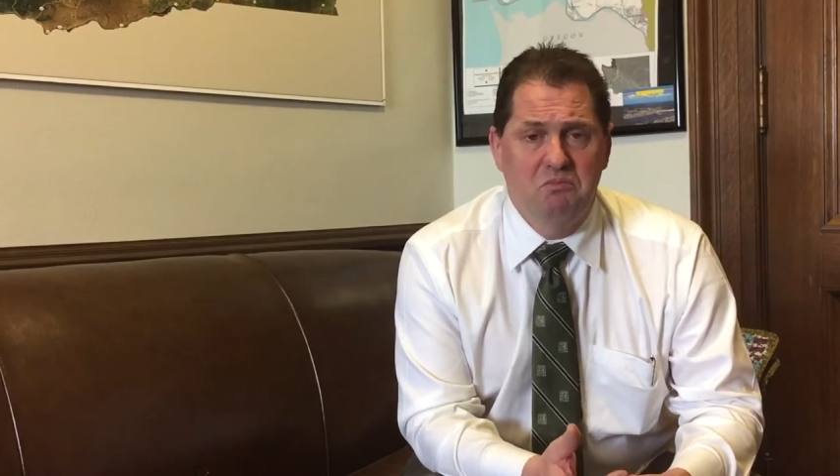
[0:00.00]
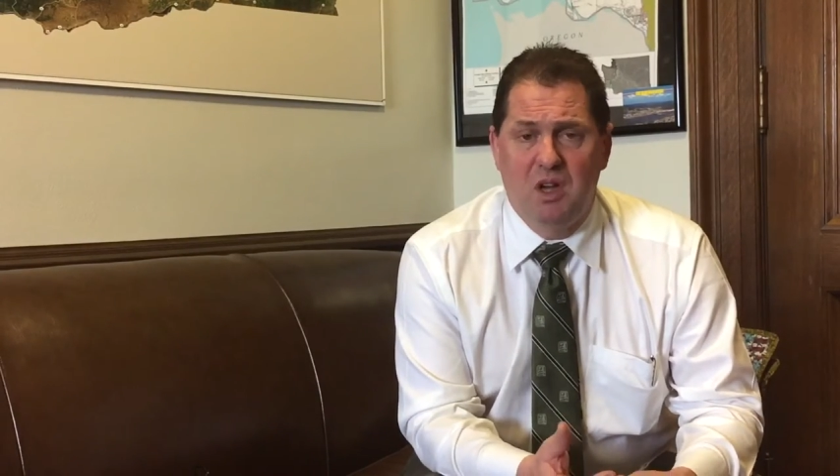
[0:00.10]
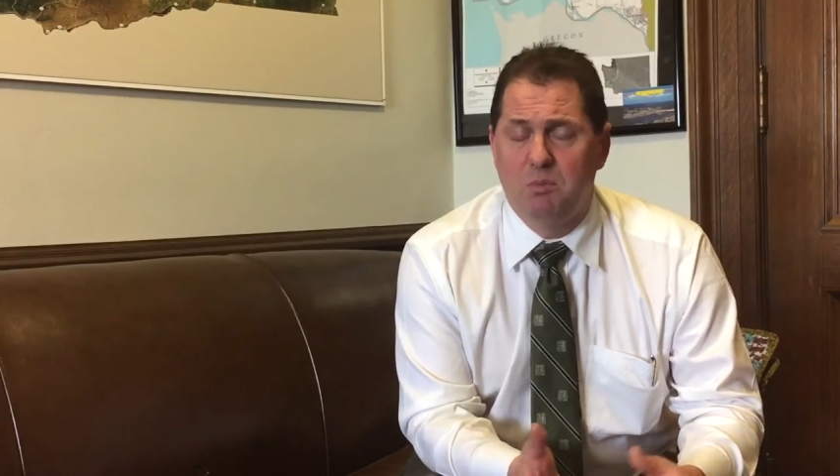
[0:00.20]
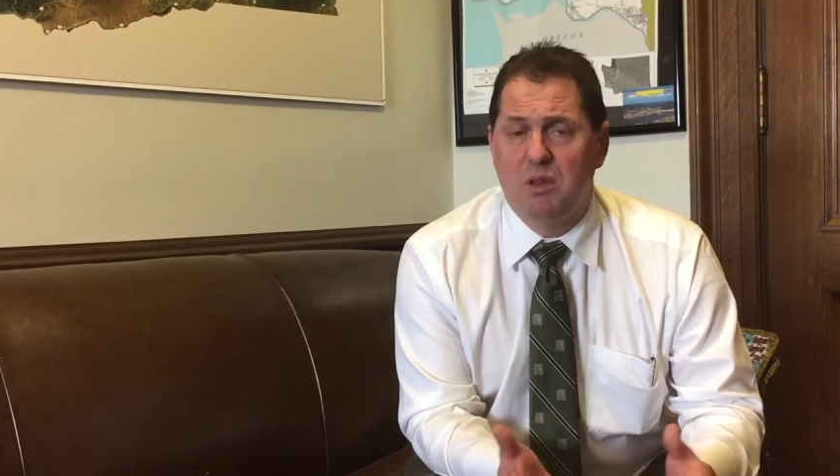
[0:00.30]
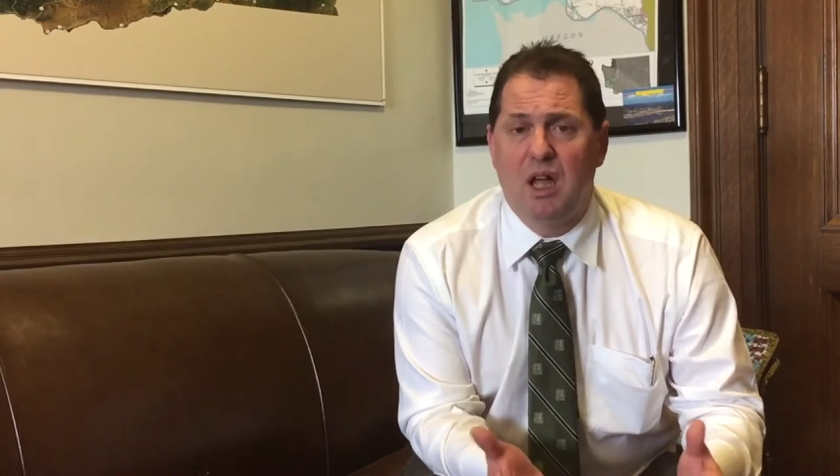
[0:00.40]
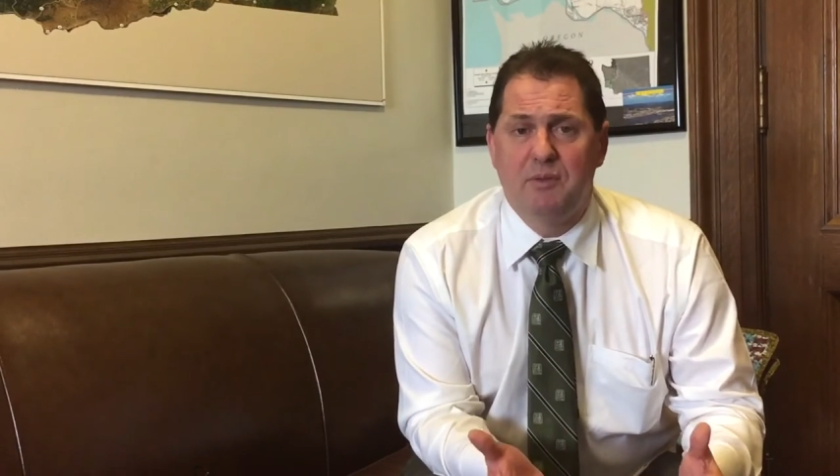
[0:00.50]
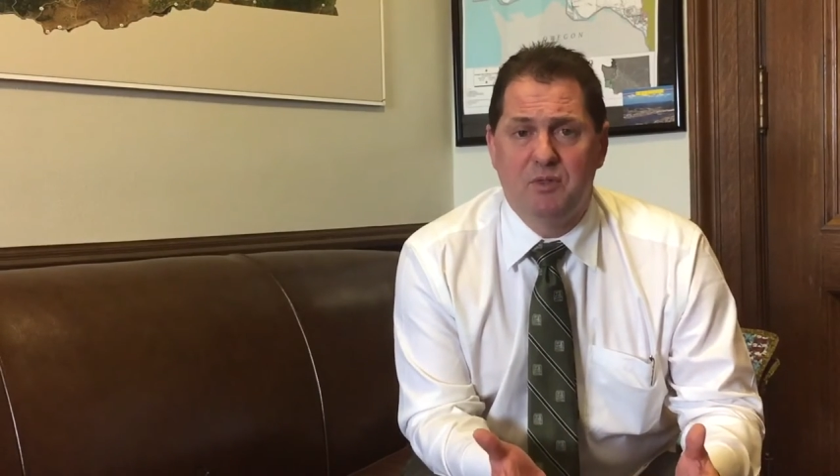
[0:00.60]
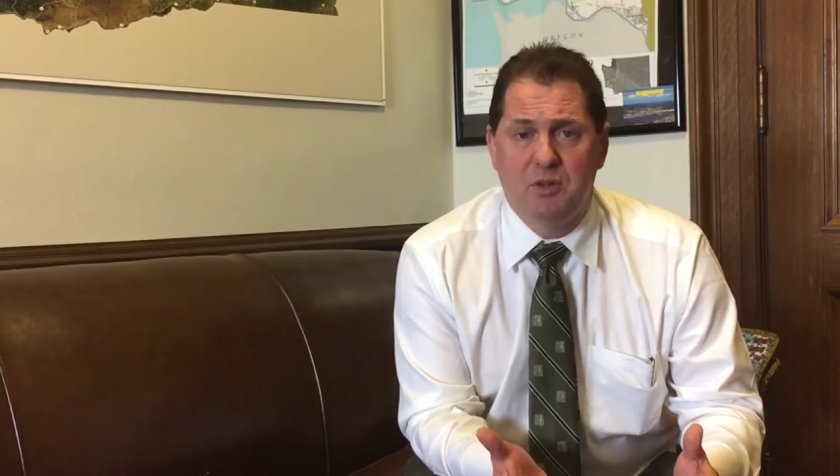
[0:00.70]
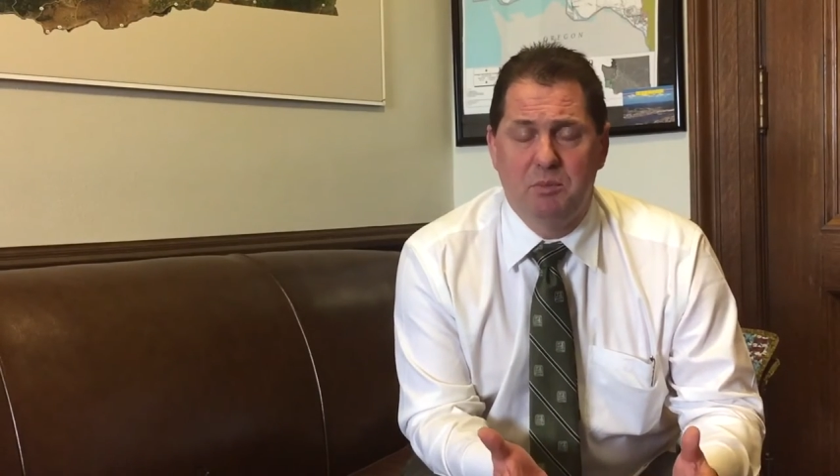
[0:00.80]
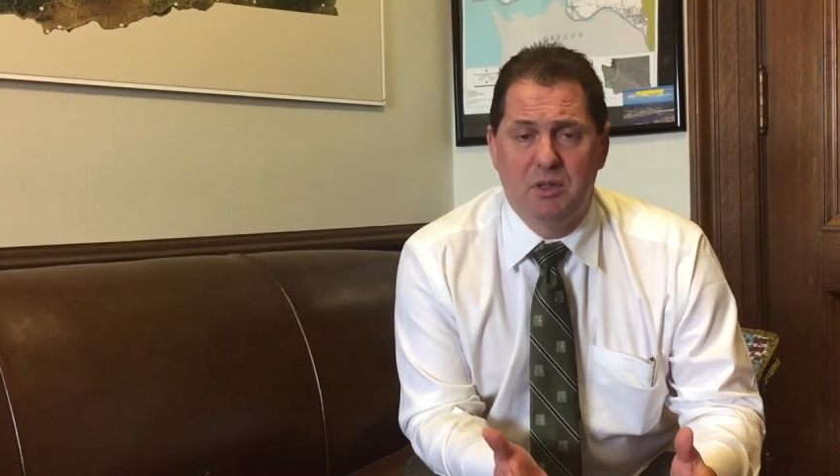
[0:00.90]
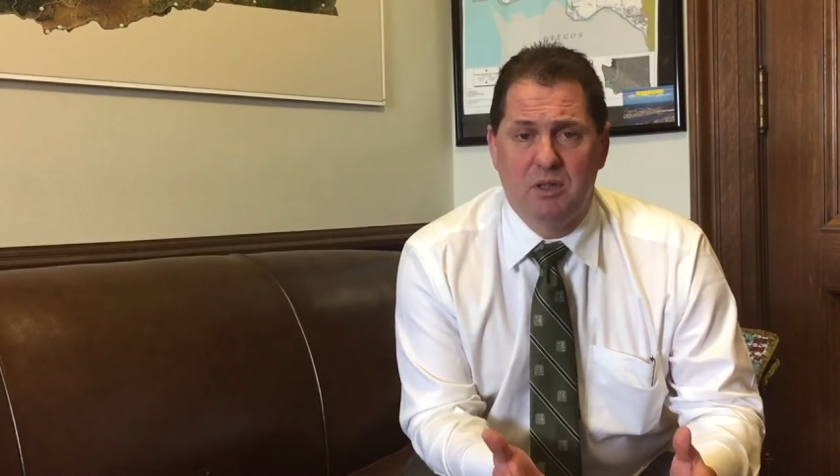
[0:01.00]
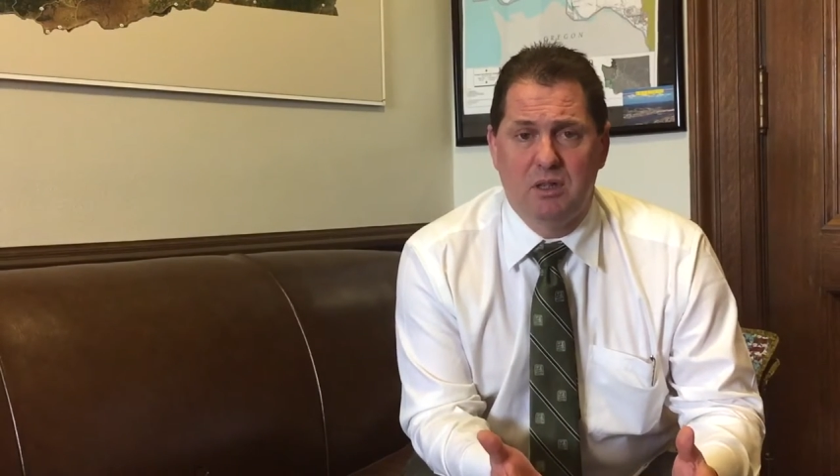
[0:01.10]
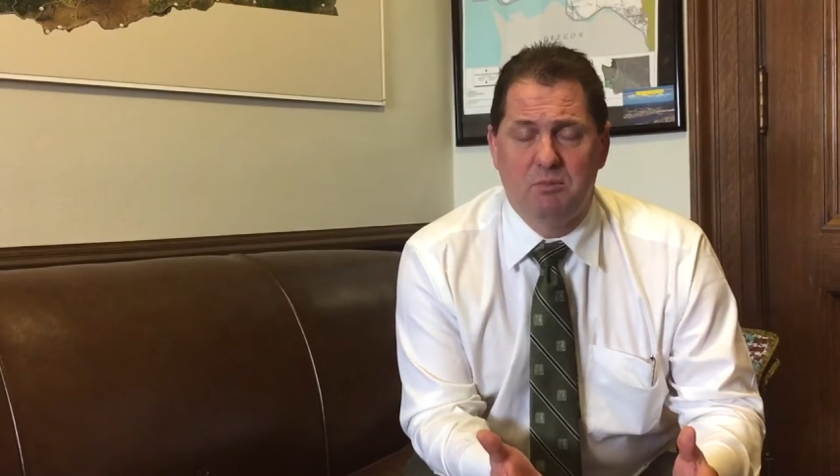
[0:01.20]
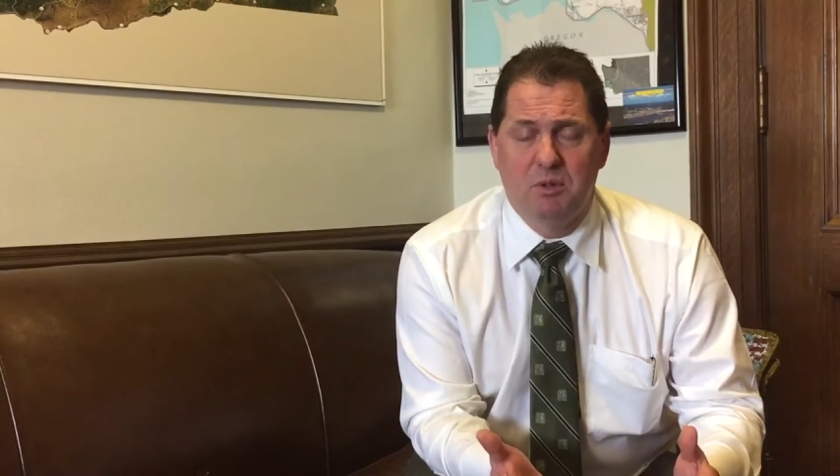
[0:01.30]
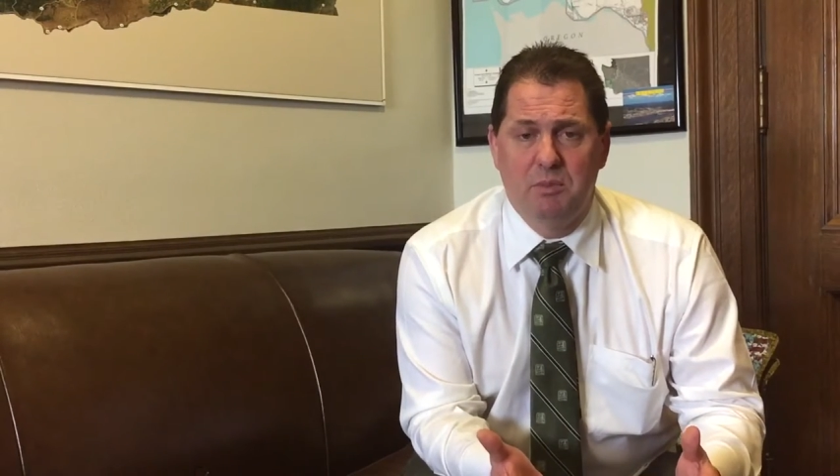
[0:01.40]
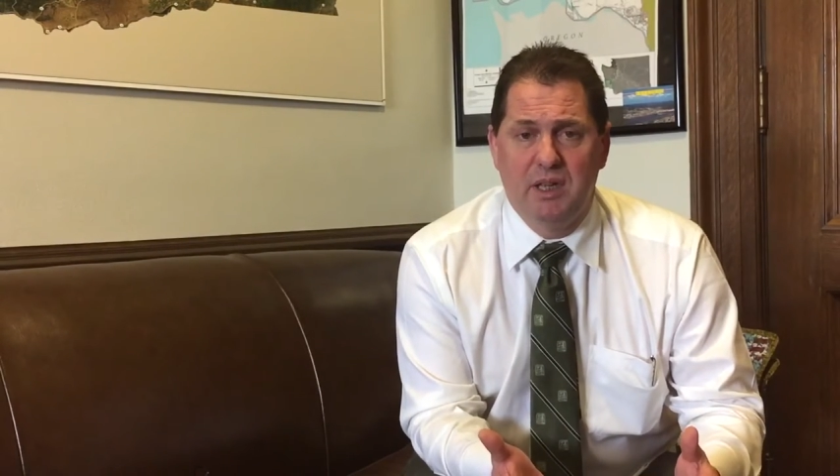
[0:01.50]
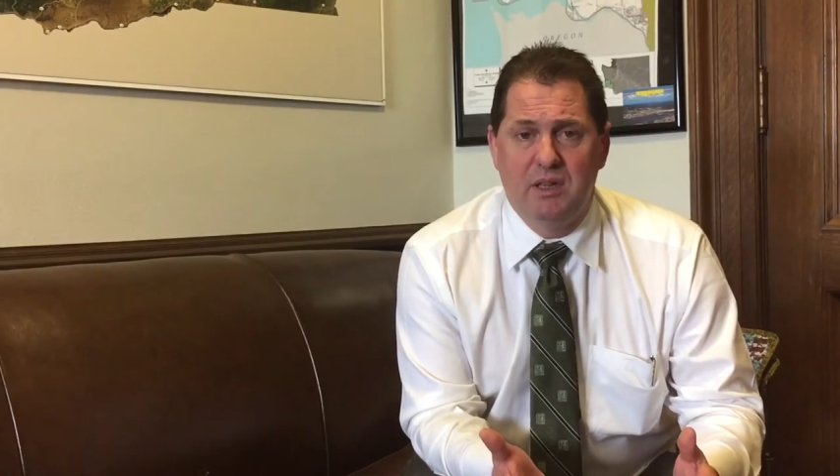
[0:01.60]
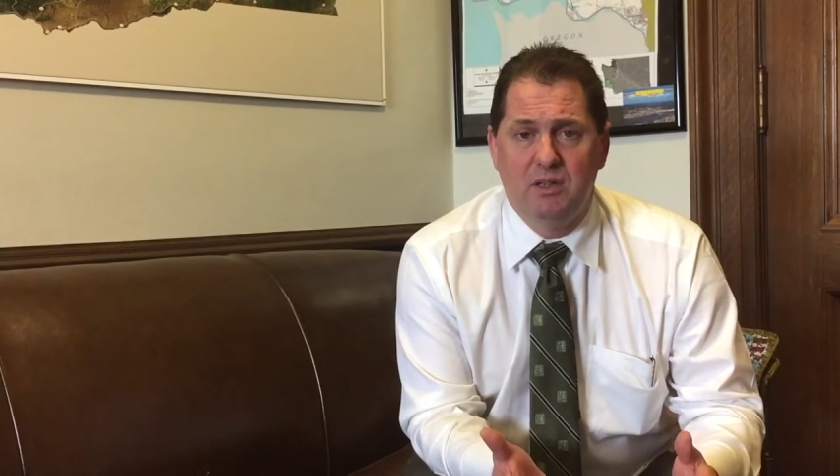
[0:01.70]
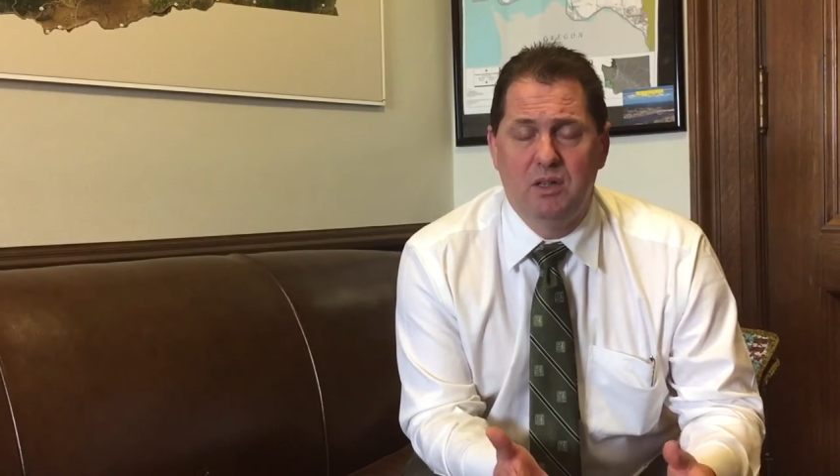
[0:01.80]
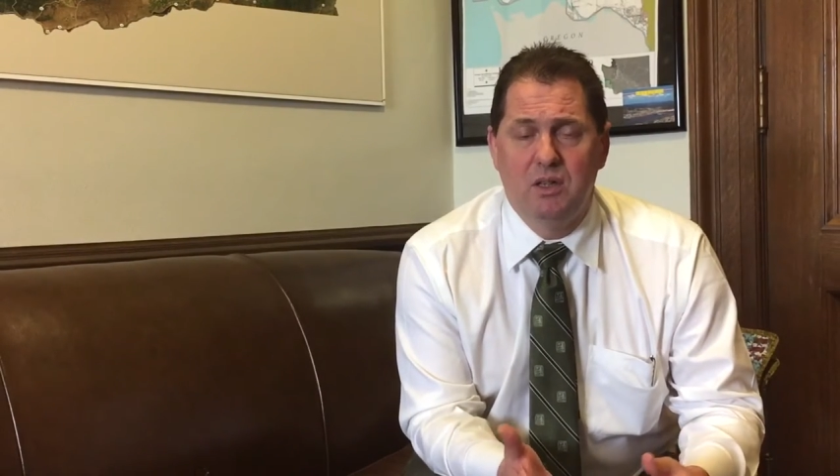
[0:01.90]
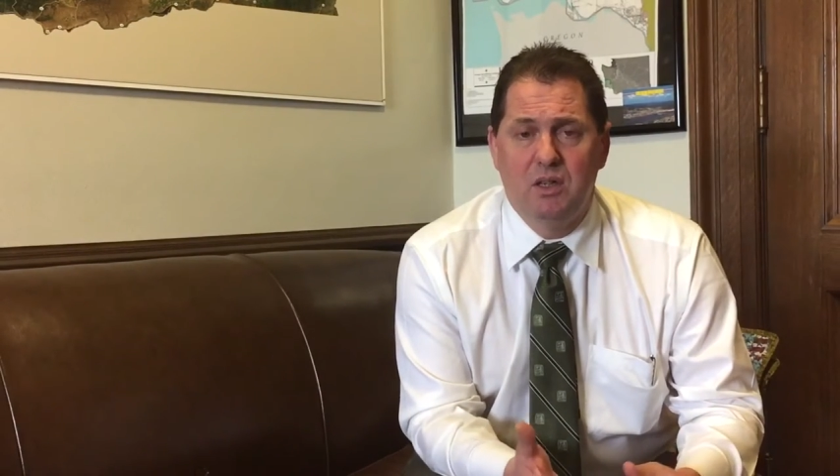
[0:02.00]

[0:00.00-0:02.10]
apply for a building permit,